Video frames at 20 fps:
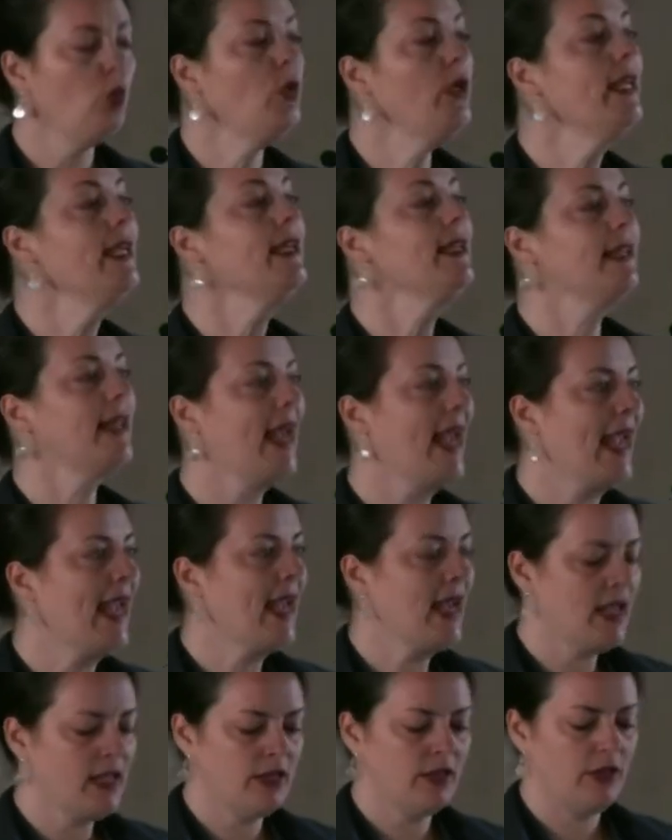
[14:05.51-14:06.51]
We
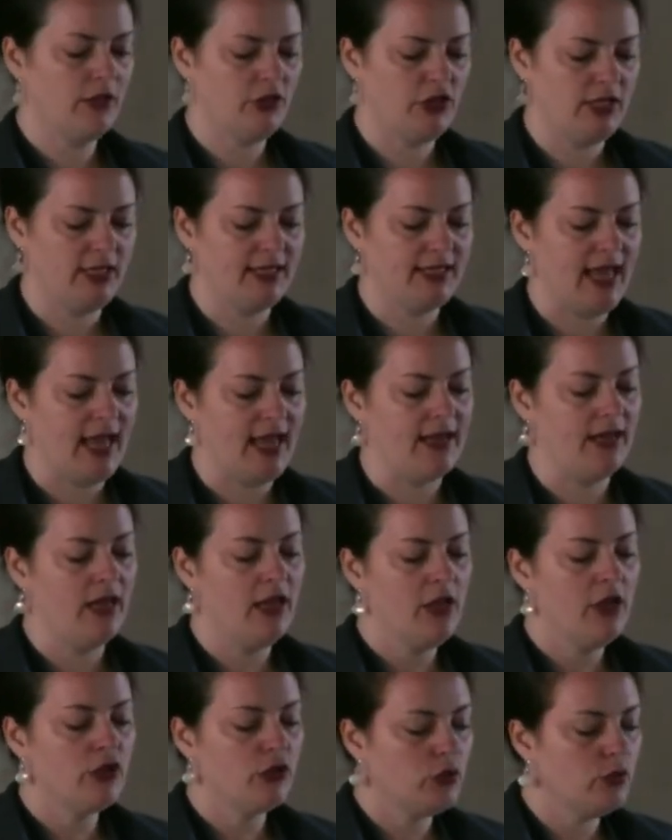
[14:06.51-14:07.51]
can," she said,
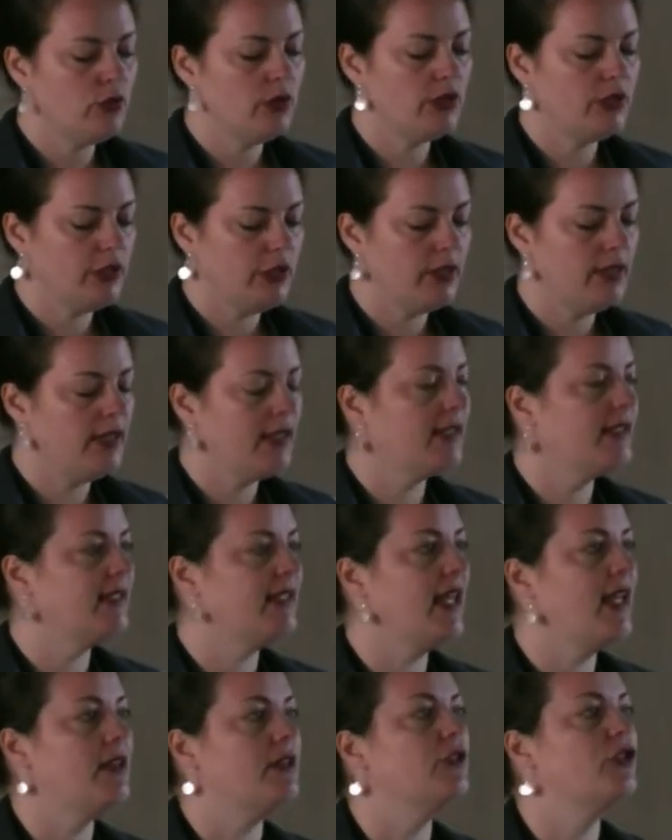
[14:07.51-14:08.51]
"to a certain
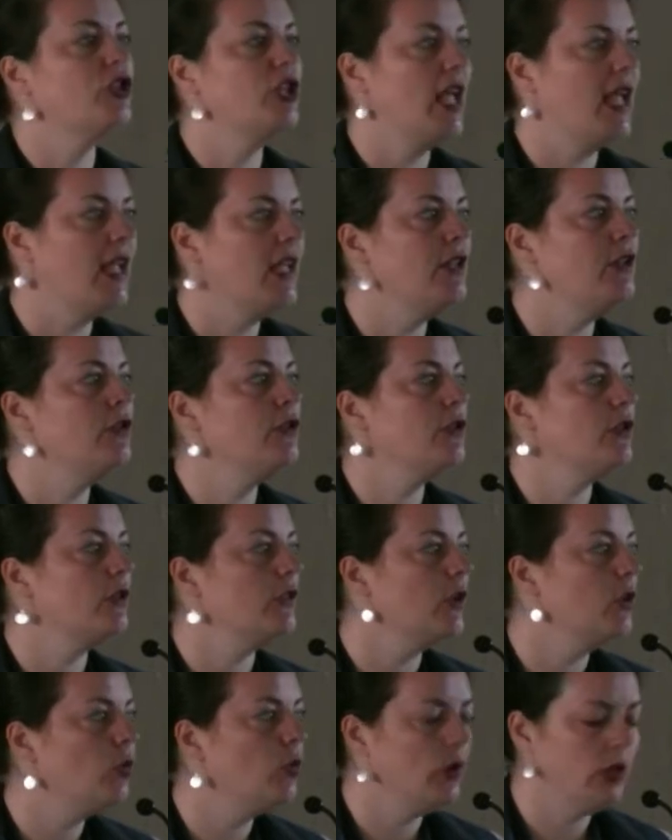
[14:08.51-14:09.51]
extent,
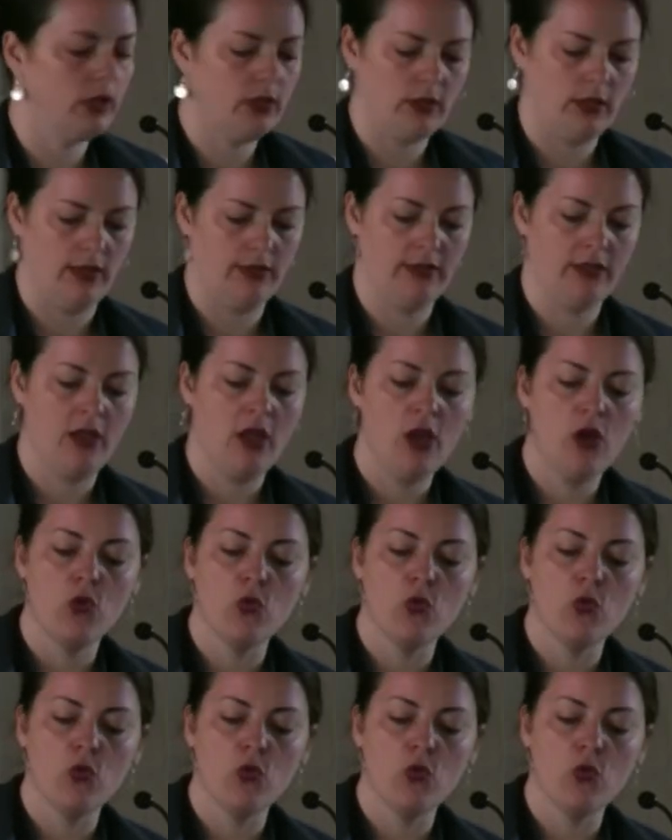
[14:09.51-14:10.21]
change the world.